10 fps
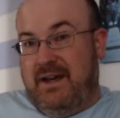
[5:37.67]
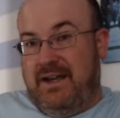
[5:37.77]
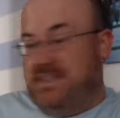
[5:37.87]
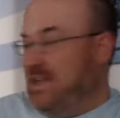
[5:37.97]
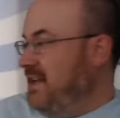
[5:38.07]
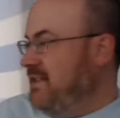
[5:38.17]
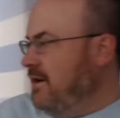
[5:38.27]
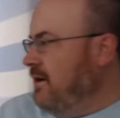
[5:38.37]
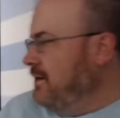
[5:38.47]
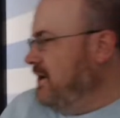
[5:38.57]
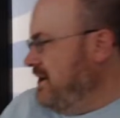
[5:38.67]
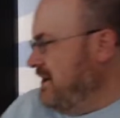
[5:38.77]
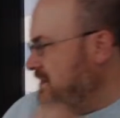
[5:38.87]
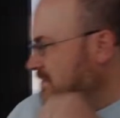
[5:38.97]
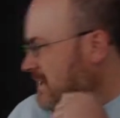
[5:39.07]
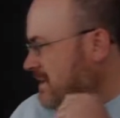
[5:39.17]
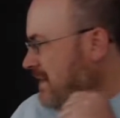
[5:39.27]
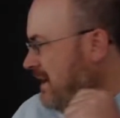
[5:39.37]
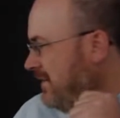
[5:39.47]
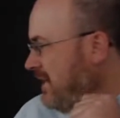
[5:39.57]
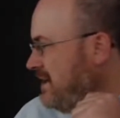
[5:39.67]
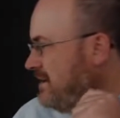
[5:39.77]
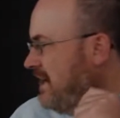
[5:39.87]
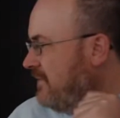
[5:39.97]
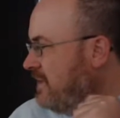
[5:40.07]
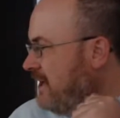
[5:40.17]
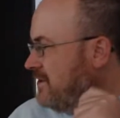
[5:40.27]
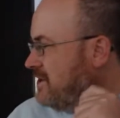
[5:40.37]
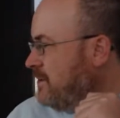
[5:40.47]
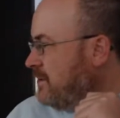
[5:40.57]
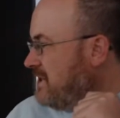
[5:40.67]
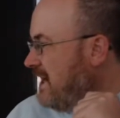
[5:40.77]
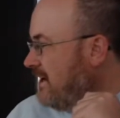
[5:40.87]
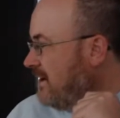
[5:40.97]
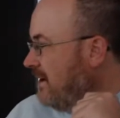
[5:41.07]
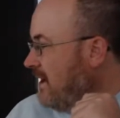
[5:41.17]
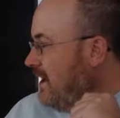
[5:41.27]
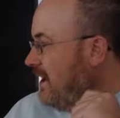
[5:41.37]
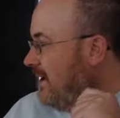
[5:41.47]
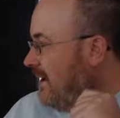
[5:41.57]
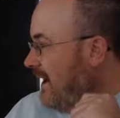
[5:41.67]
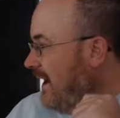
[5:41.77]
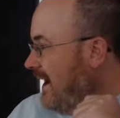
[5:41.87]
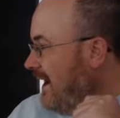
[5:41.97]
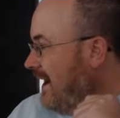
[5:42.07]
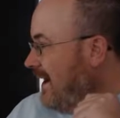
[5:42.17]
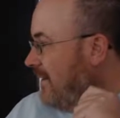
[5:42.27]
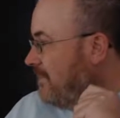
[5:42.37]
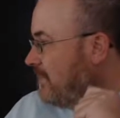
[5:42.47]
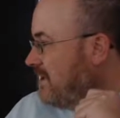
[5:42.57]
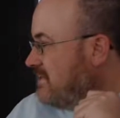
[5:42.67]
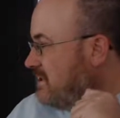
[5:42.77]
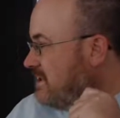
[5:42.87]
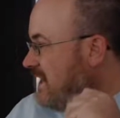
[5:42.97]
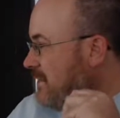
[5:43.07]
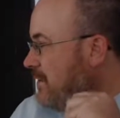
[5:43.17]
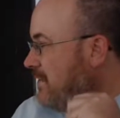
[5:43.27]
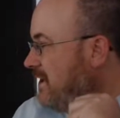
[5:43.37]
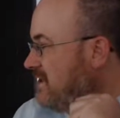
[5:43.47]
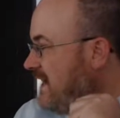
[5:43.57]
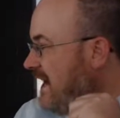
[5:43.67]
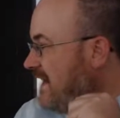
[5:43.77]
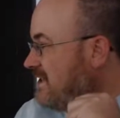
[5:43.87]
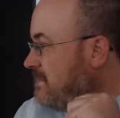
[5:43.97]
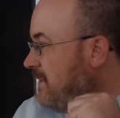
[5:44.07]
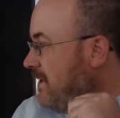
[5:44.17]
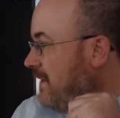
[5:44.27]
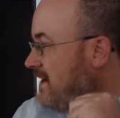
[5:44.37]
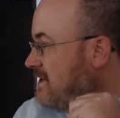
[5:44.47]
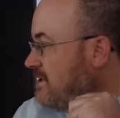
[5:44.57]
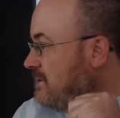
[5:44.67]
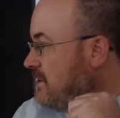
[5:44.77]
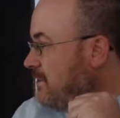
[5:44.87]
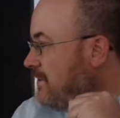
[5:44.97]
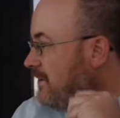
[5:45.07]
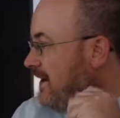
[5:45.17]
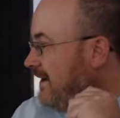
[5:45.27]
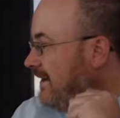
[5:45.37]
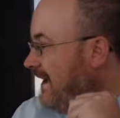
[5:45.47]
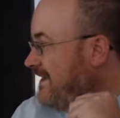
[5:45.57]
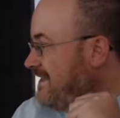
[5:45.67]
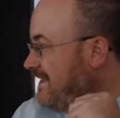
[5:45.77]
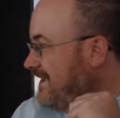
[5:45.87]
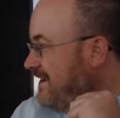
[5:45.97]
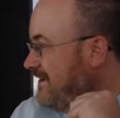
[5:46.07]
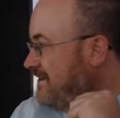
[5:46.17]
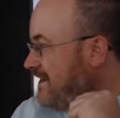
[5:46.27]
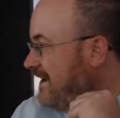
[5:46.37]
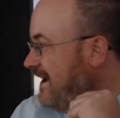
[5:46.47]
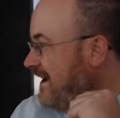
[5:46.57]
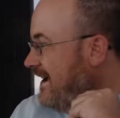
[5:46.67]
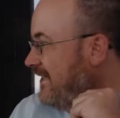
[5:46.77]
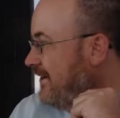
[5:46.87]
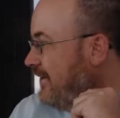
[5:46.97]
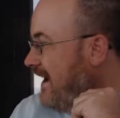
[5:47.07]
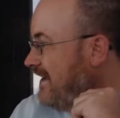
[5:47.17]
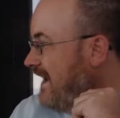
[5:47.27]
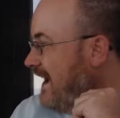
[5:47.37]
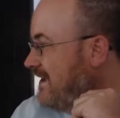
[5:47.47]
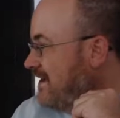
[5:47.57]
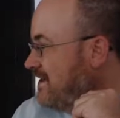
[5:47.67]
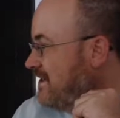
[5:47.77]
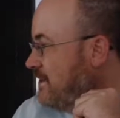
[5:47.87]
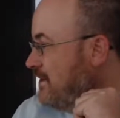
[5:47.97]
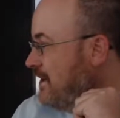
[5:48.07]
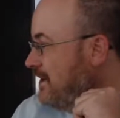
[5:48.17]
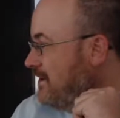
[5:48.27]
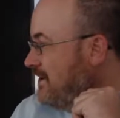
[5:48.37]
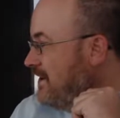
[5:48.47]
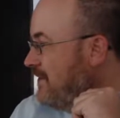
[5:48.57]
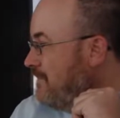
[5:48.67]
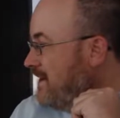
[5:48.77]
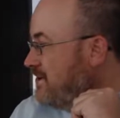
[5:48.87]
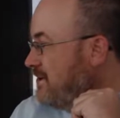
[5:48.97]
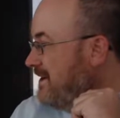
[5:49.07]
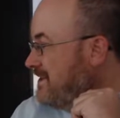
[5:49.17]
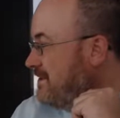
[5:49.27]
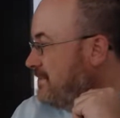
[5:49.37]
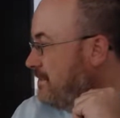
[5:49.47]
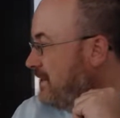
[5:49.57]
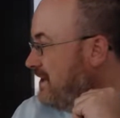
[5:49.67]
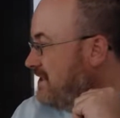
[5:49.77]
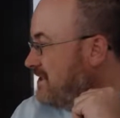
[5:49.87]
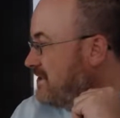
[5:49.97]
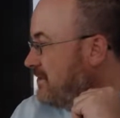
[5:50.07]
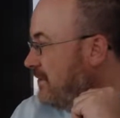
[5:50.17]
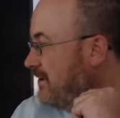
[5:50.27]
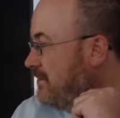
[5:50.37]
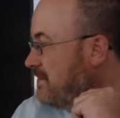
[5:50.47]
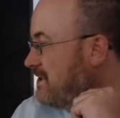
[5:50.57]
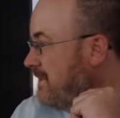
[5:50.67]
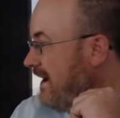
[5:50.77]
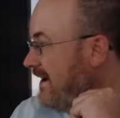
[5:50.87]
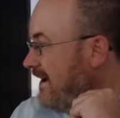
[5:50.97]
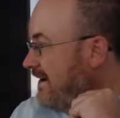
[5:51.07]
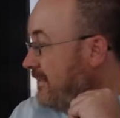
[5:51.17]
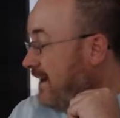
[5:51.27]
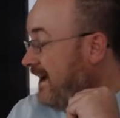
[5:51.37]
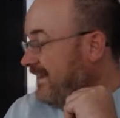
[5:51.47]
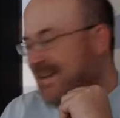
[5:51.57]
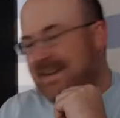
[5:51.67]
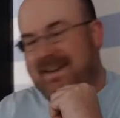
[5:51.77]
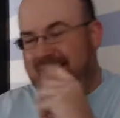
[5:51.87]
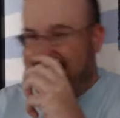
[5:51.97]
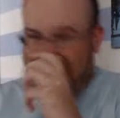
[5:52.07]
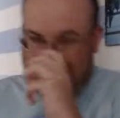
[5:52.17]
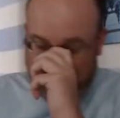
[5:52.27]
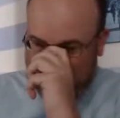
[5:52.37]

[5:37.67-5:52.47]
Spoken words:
stayed in there. Oh, goodness. Beast of Metal, thank you again for the other super chat here. The rest of your statement here, because Kansas Speedway is too stupid to realize that using the Grand Canyon as a unit of measurement, replacing the scoring loops is a bad idea. Well, again,